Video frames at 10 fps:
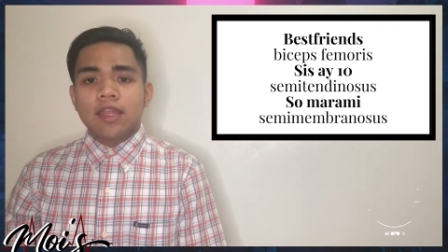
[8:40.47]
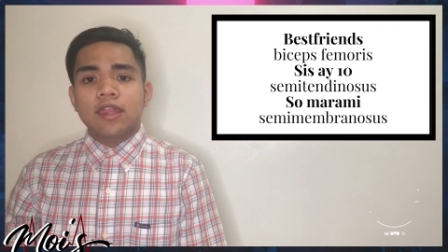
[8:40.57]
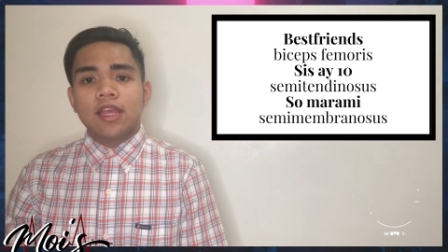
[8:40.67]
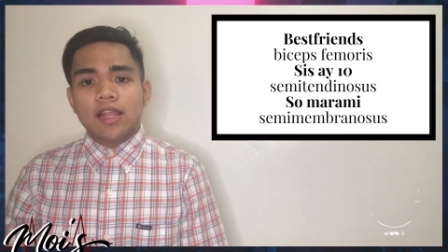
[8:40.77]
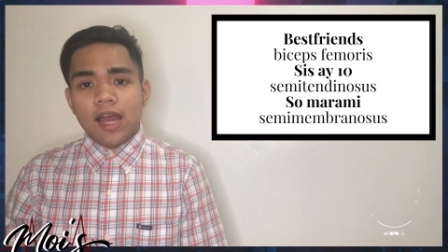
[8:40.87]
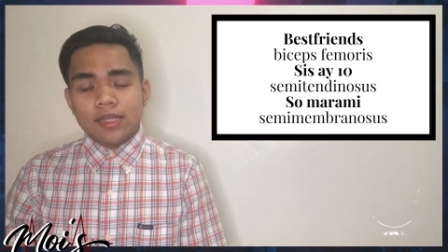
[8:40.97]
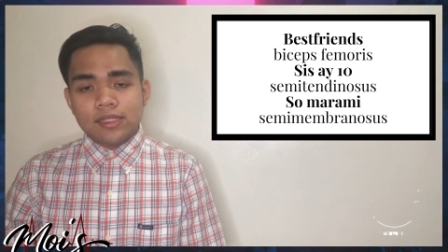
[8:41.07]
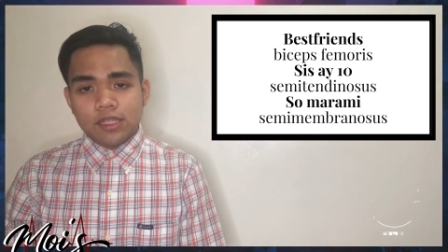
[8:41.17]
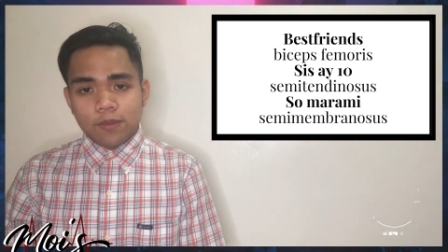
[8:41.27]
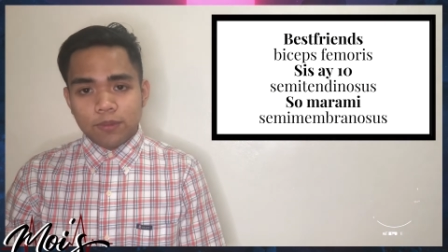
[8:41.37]
The last
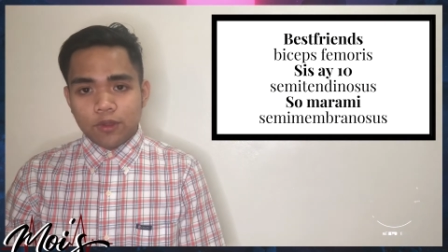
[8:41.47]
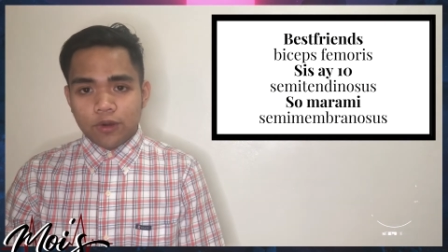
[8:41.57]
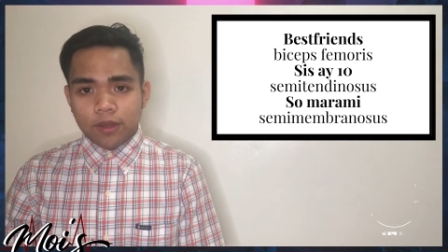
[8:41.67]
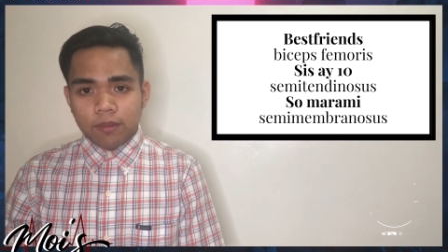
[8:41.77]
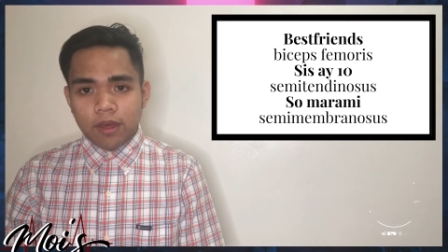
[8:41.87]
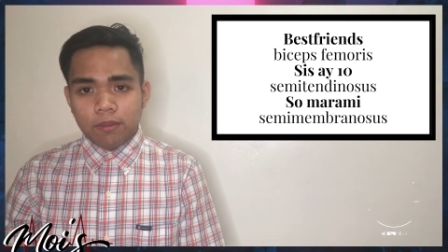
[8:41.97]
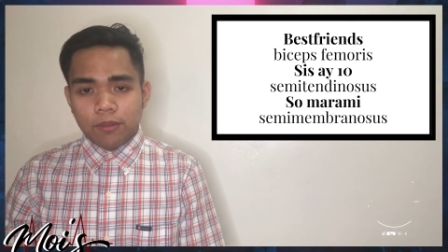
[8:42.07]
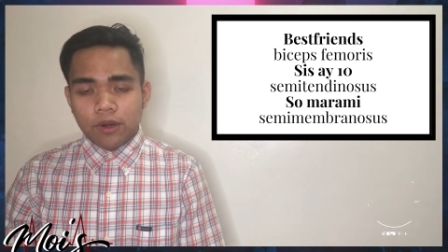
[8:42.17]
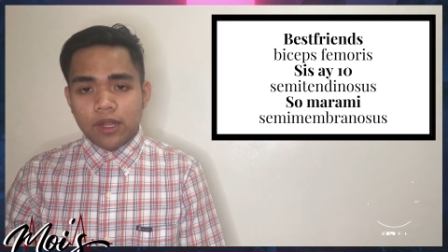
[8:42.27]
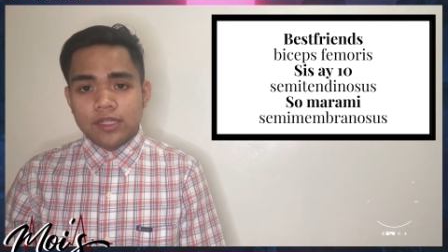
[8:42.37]
tip to remember
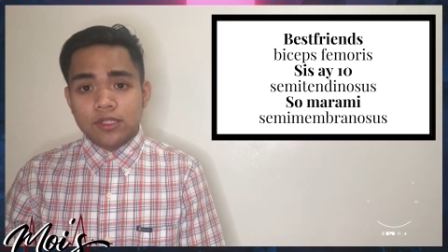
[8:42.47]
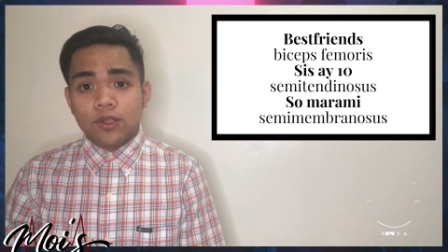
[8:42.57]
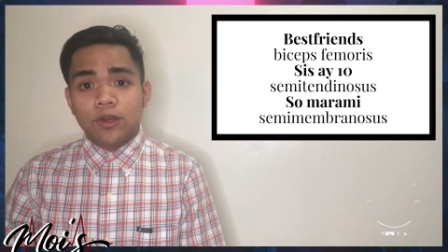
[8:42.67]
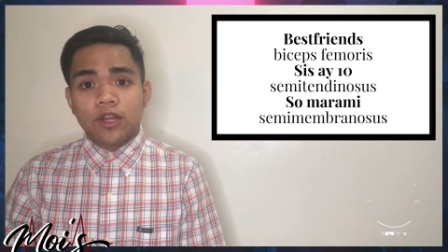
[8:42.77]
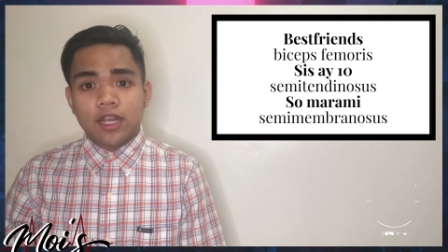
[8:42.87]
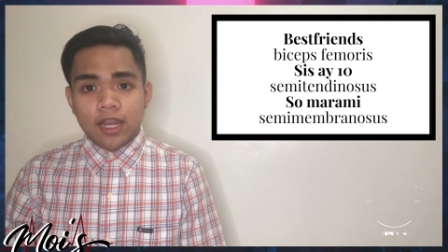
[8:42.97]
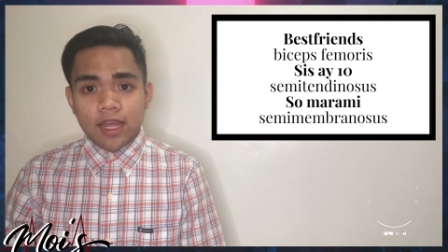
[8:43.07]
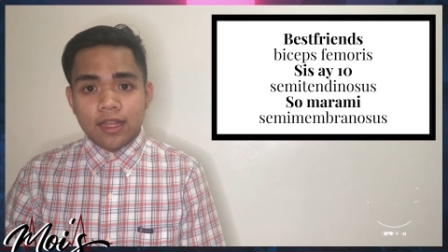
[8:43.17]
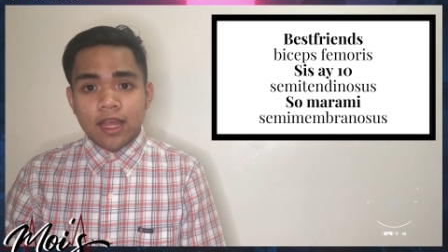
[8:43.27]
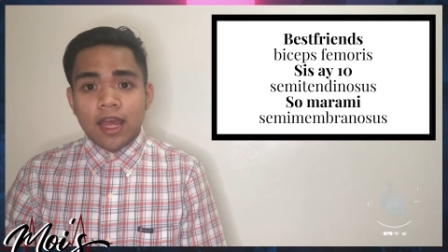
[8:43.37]
is to
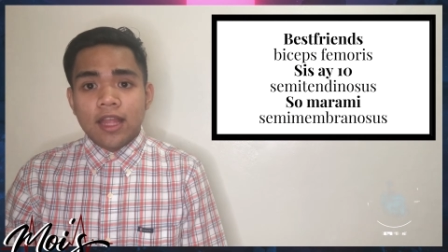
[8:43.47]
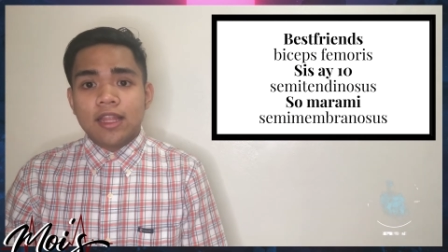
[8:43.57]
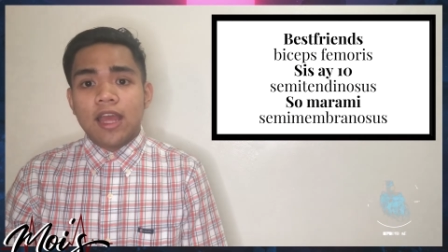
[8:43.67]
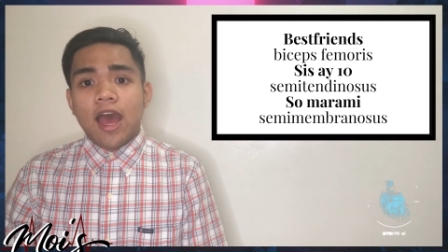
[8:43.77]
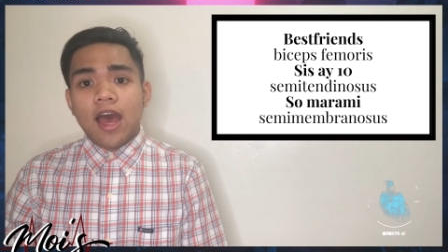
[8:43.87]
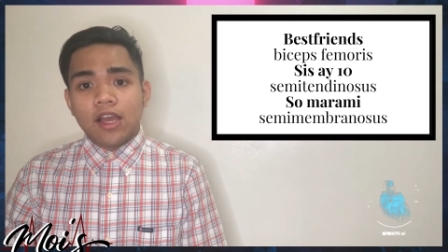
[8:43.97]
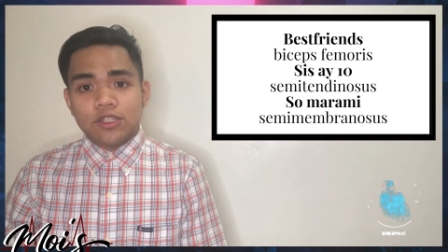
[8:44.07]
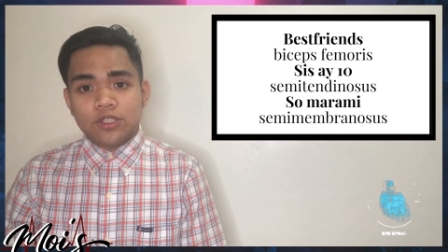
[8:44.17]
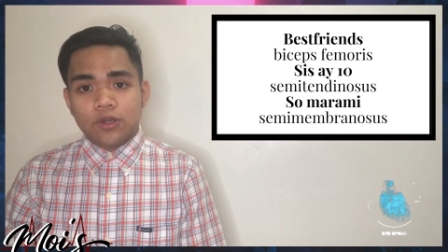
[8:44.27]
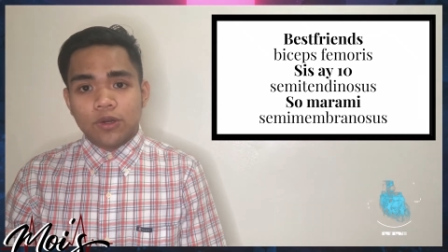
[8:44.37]
relate the
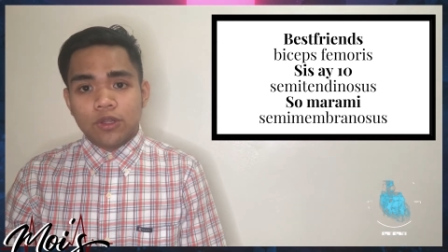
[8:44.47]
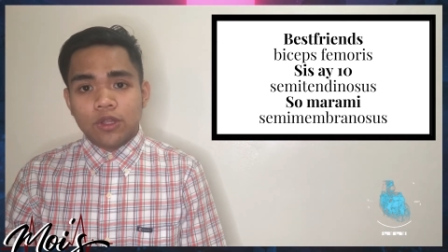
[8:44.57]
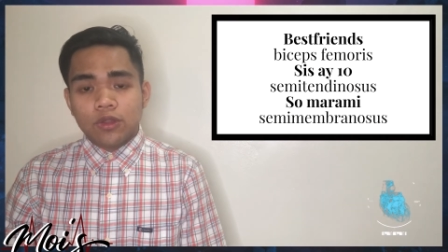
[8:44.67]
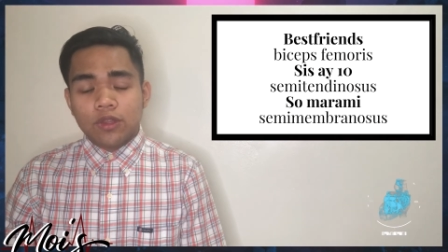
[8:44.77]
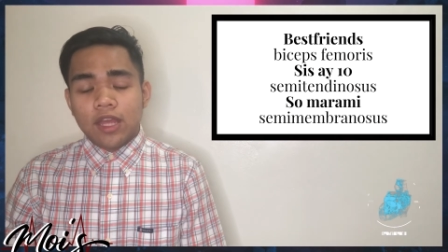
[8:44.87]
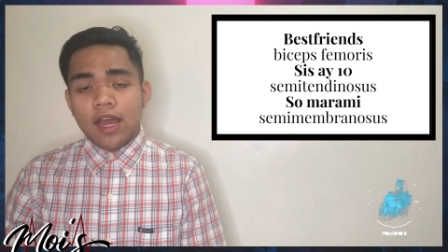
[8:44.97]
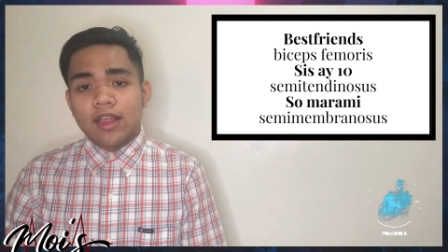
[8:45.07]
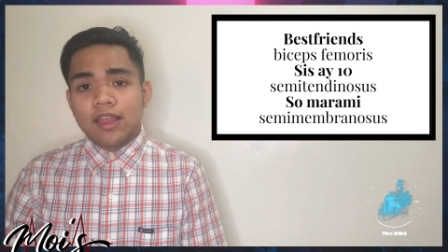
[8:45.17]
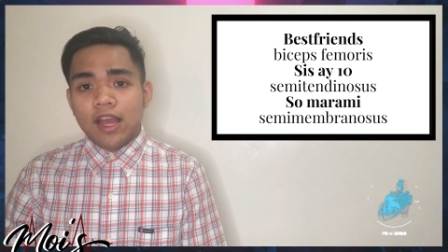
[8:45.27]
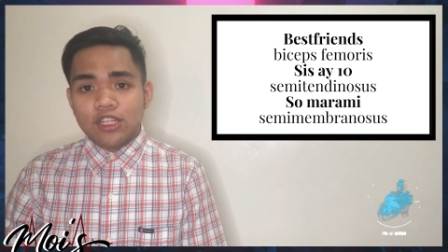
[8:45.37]
action to the
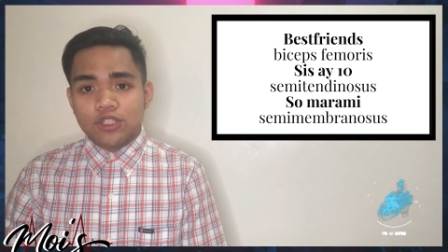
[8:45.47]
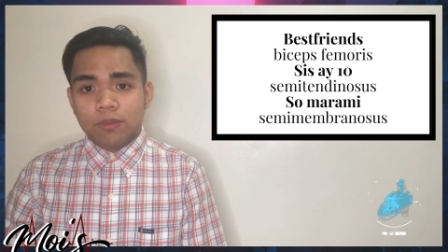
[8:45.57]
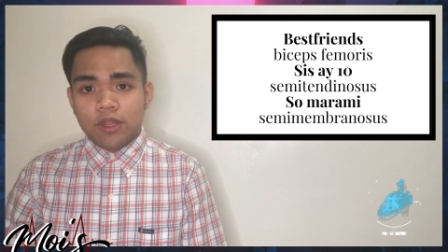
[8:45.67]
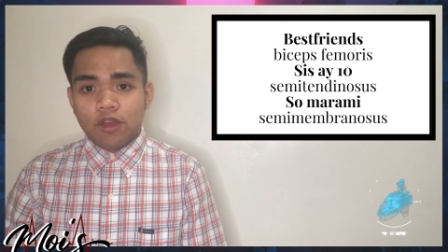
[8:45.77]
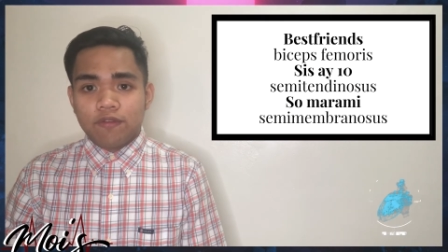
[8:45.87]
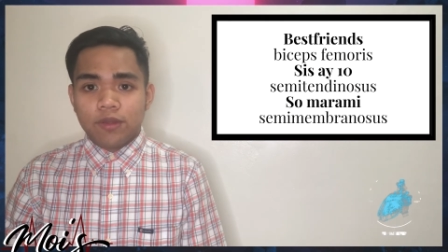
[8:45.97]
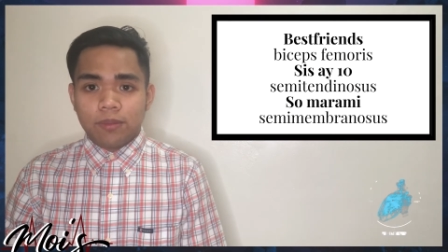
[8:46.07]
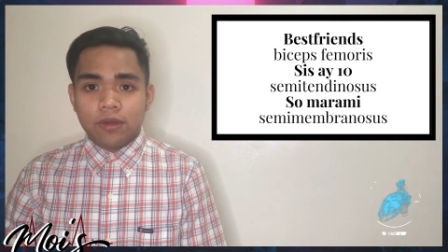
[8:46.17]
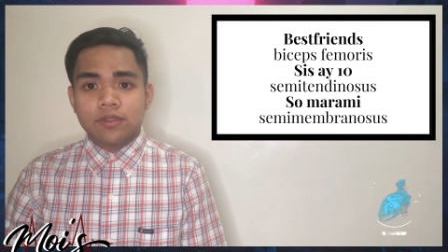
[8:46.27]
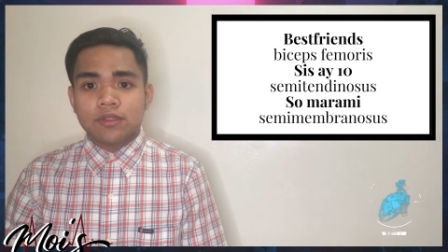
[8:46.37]
attachment of the
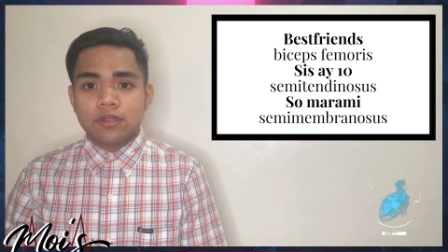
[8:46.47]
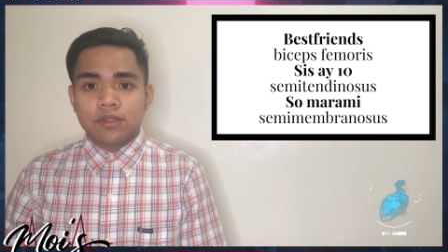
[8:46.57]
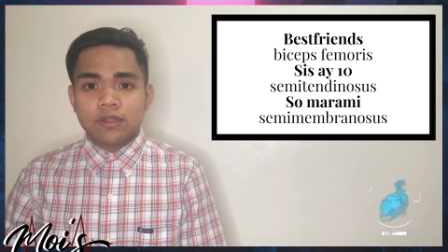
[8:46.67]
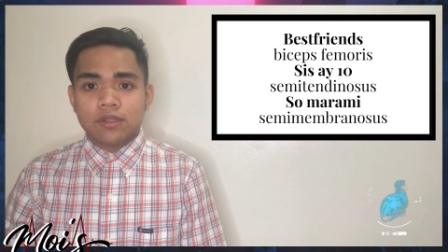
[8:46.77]
muscle.